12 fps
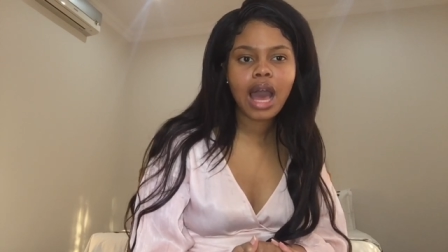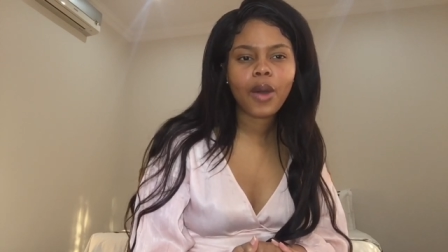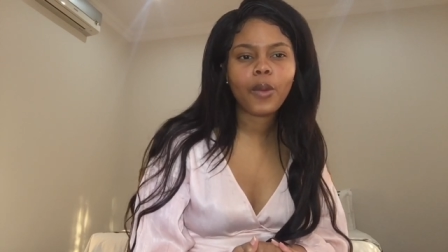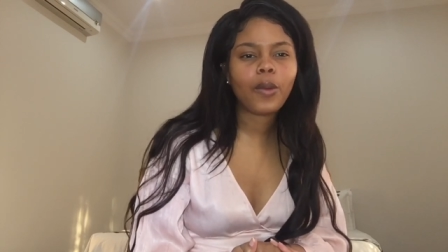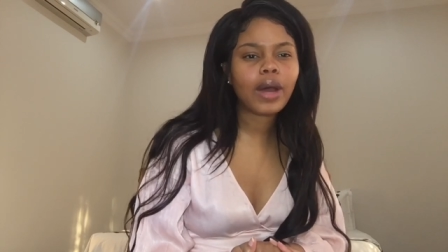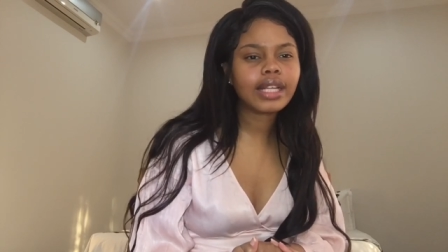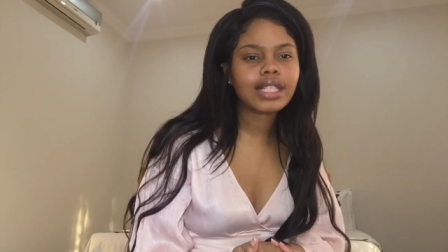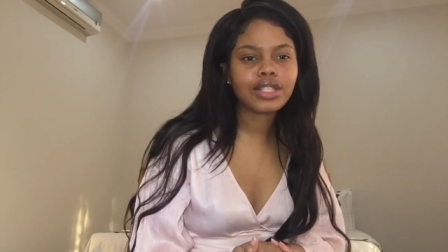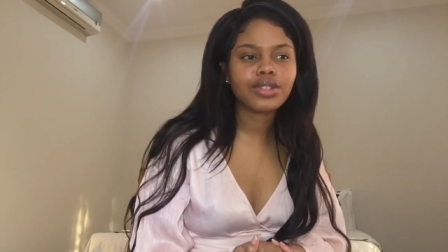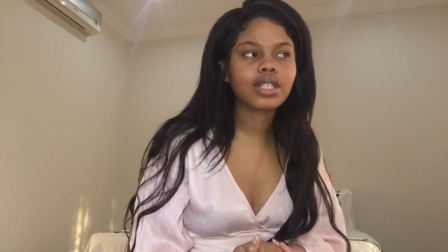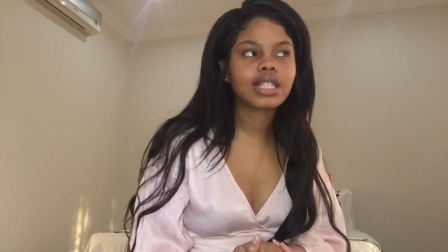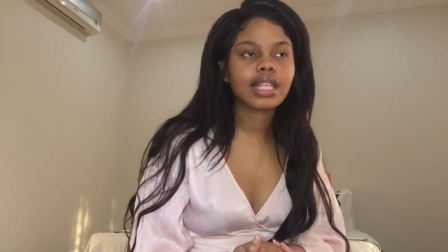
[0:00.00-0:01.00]
What
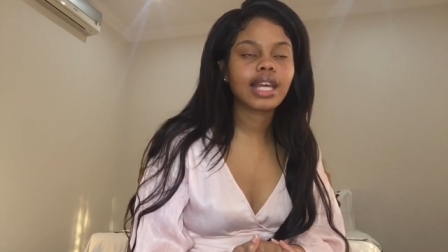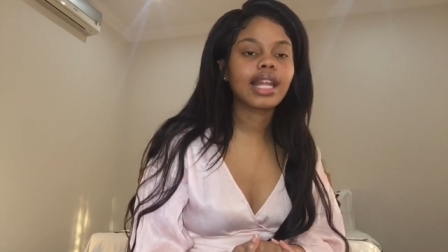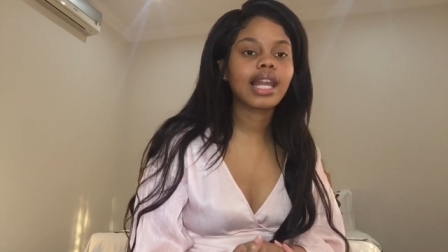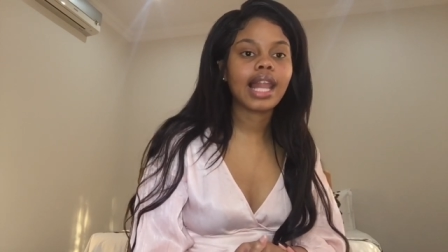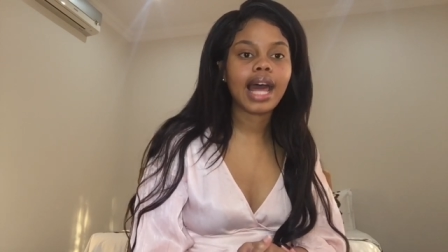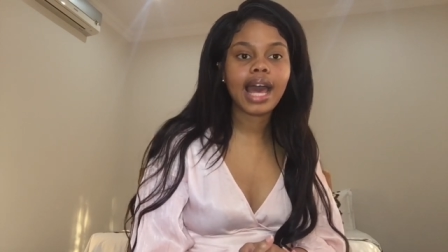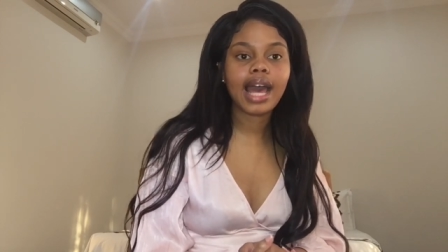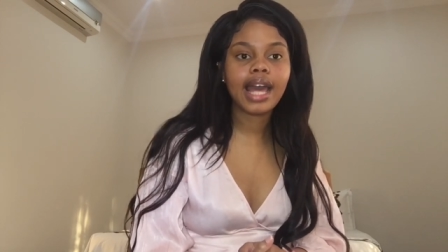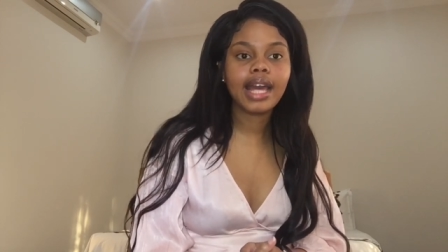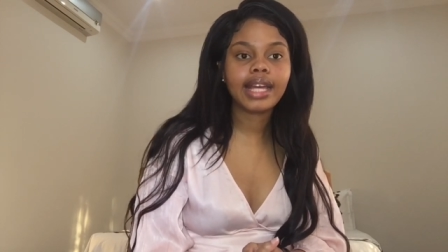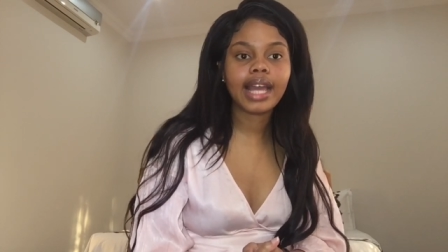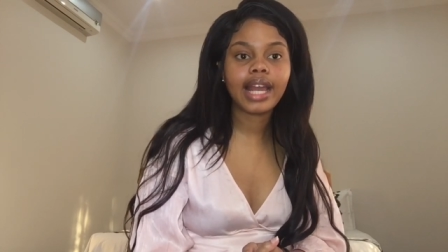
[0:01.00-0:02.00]
is your skin
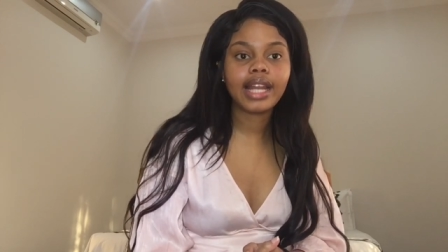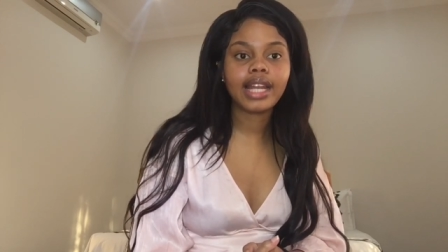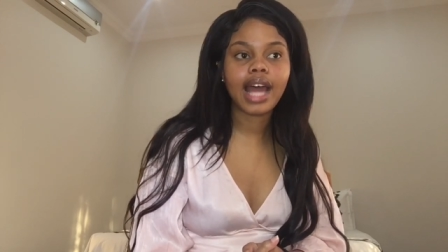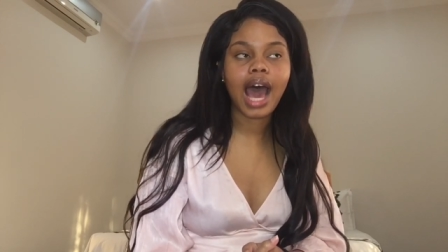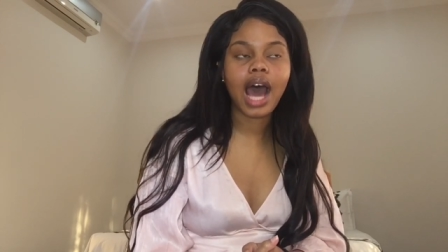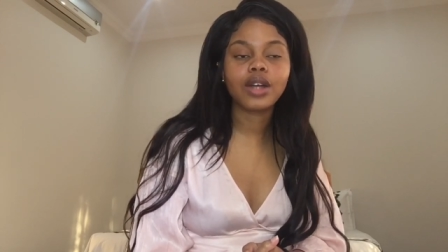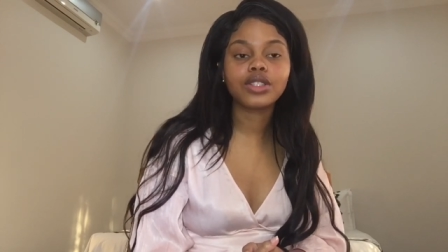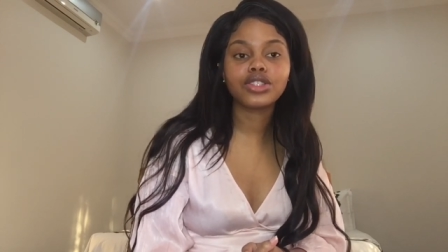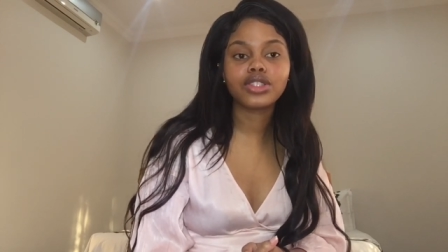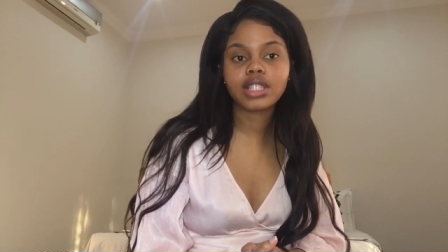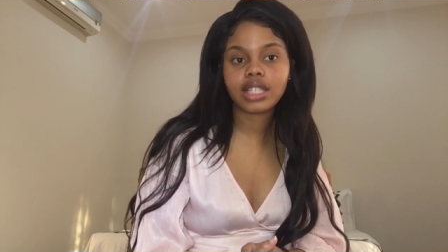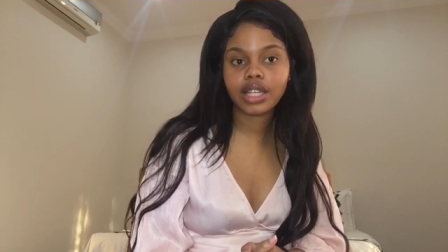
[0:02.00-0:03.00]
like and how did
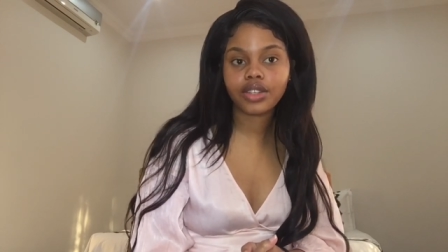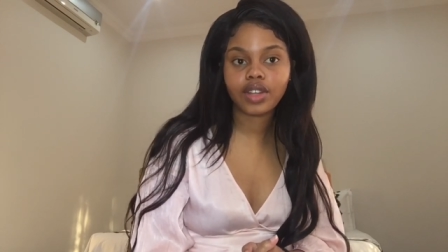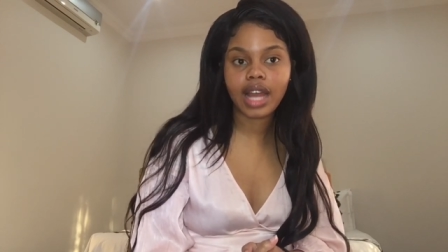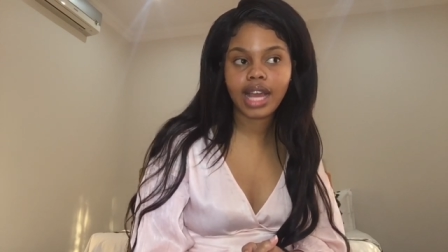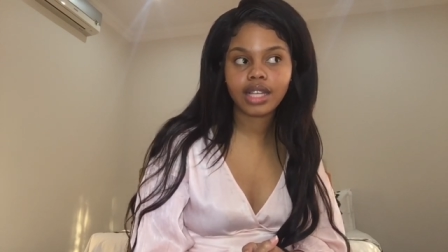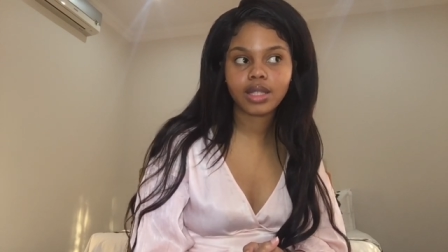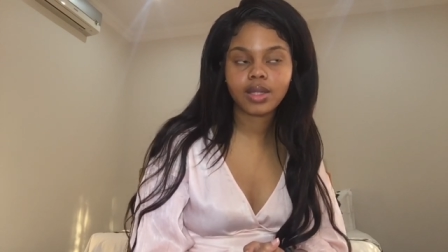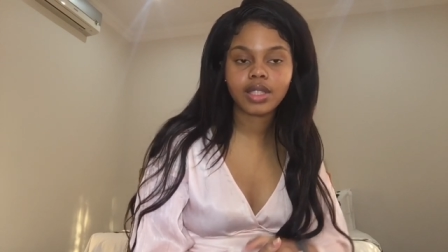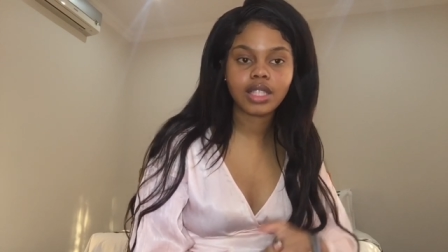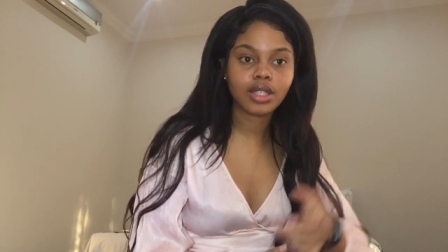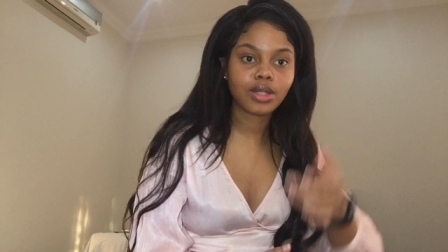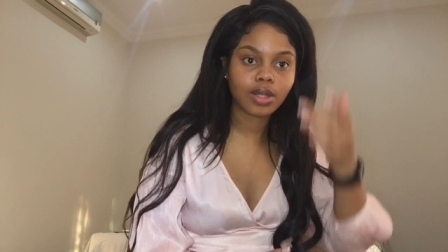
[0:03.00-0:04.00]
your skin react to
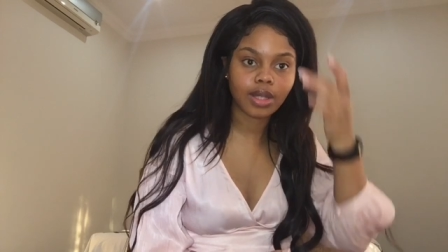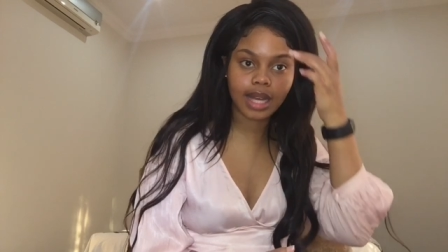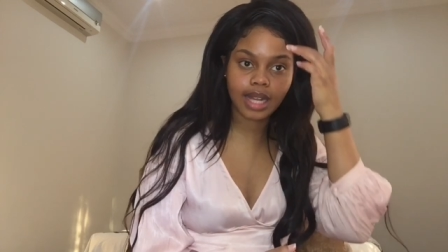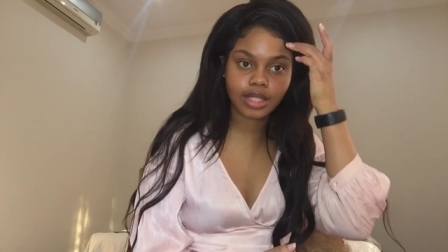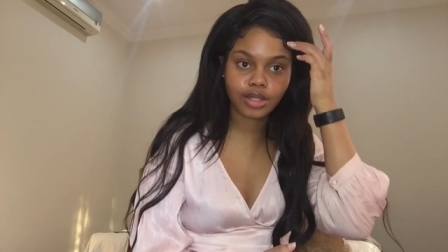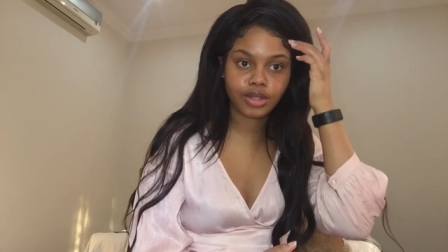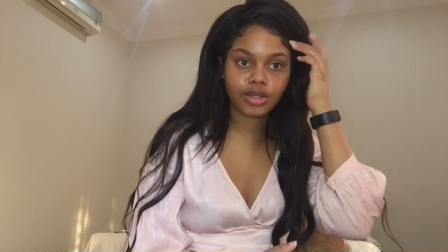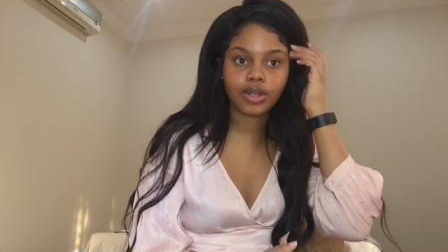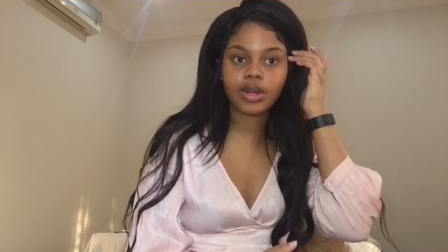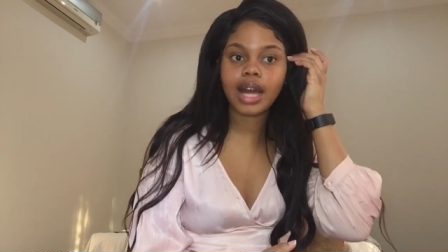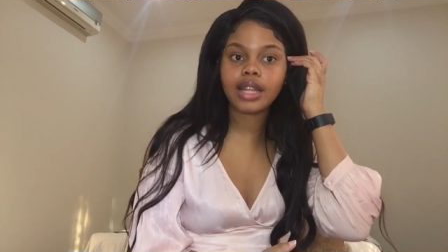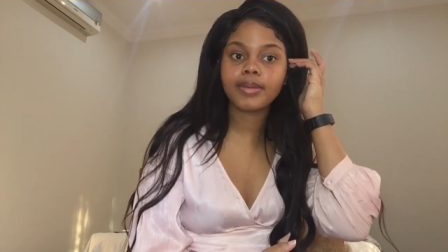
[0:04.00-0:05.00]
it so that you
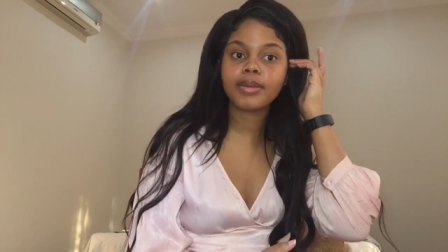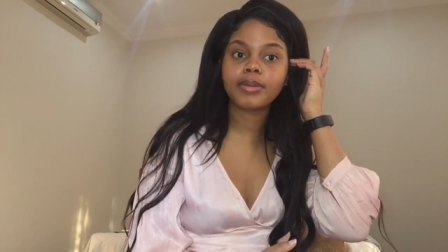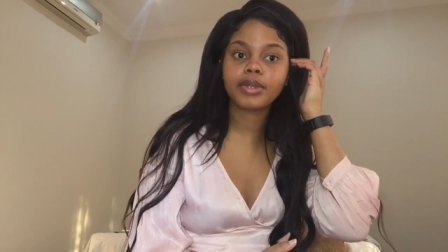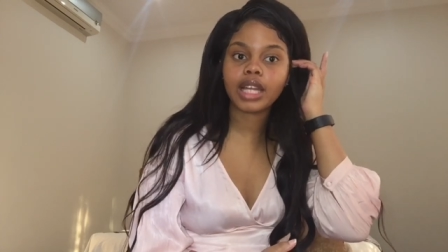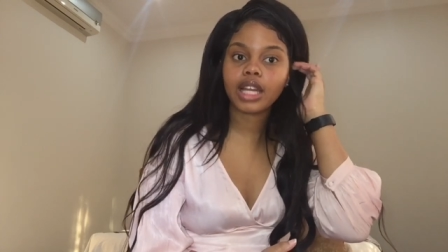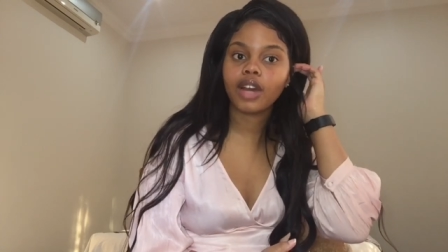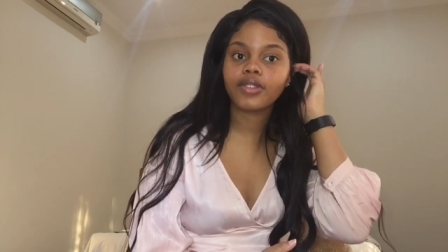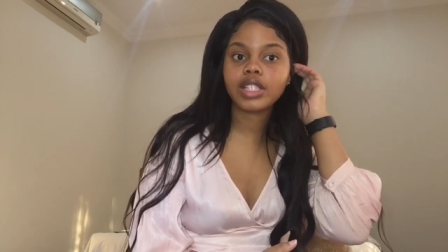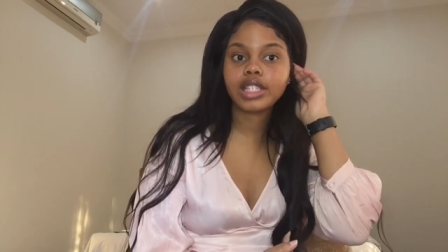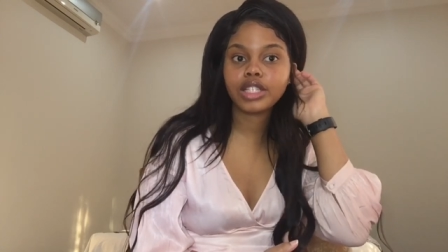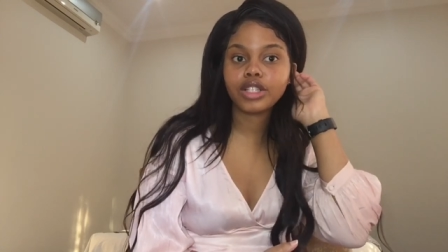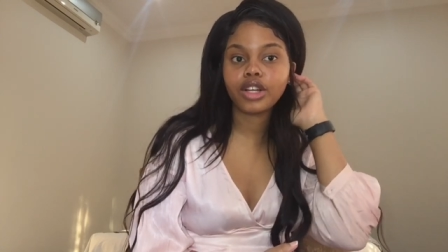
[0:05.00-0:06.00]
know other people can
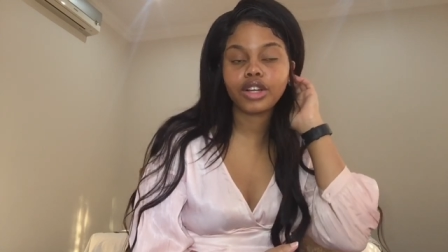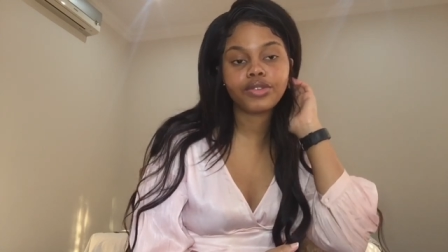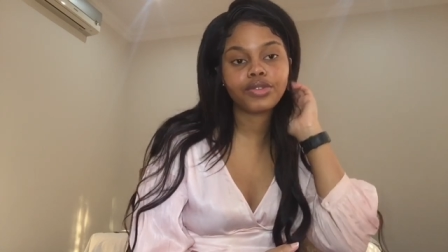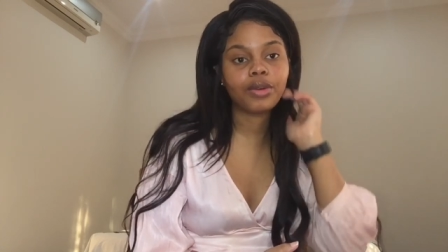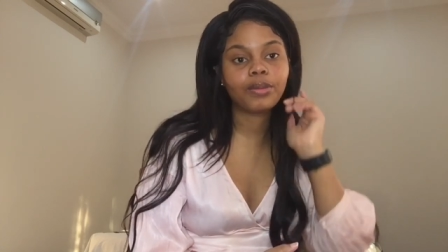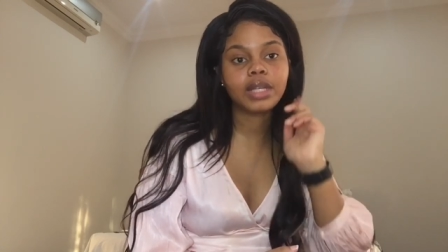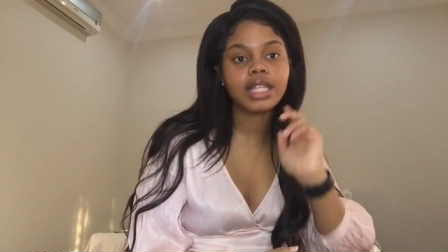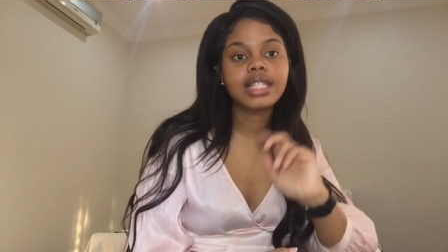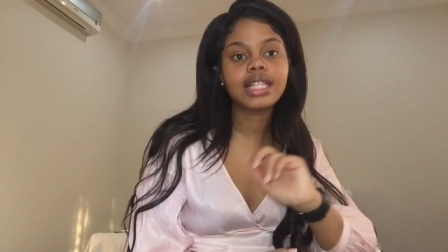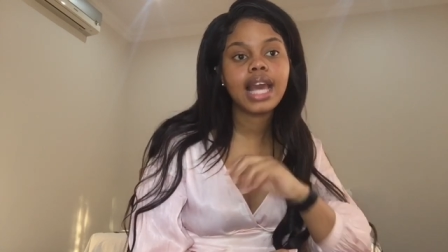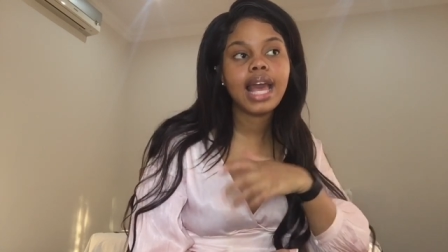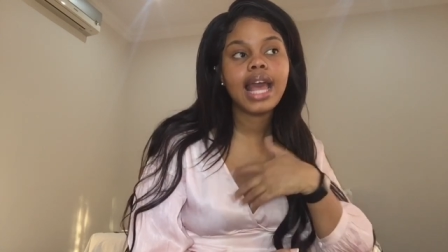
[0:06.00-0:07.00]
obviously learn from it
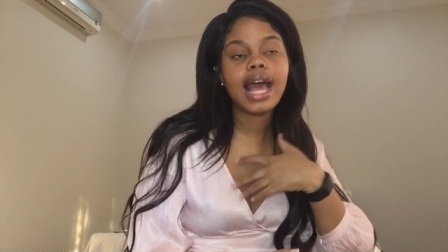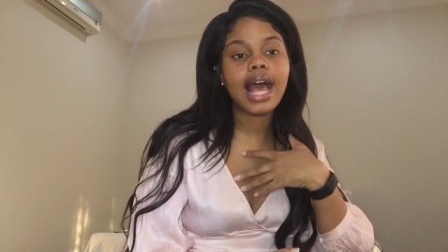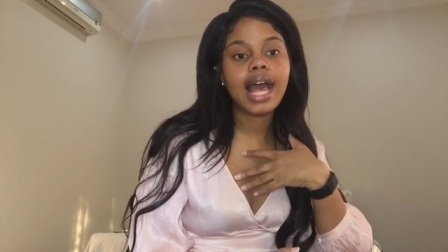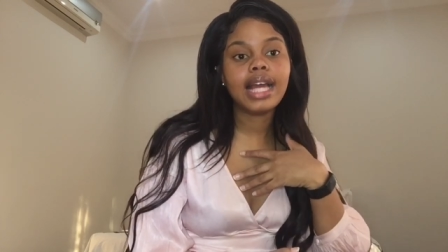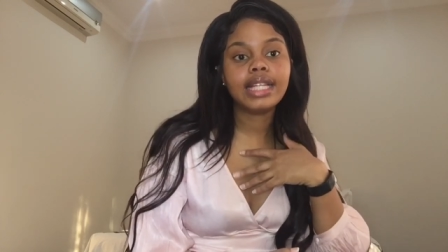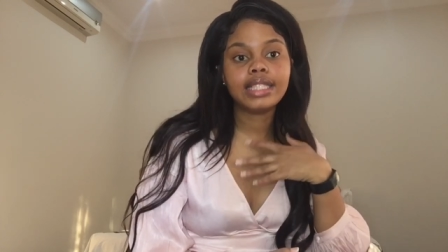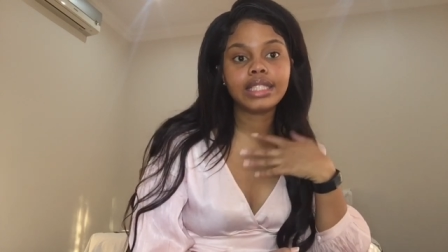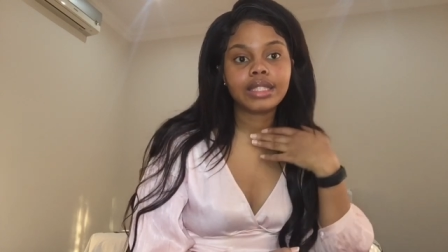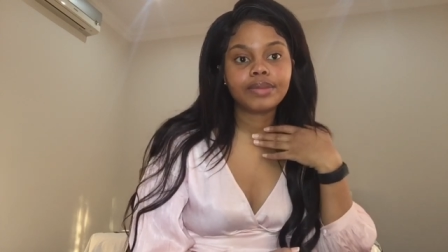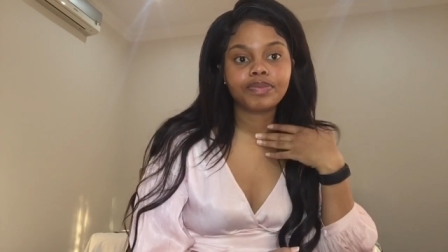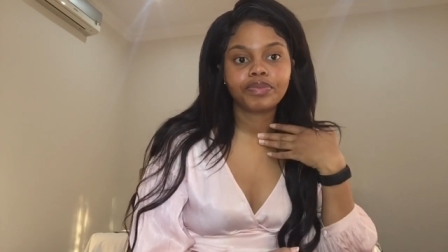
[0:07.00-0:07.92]
and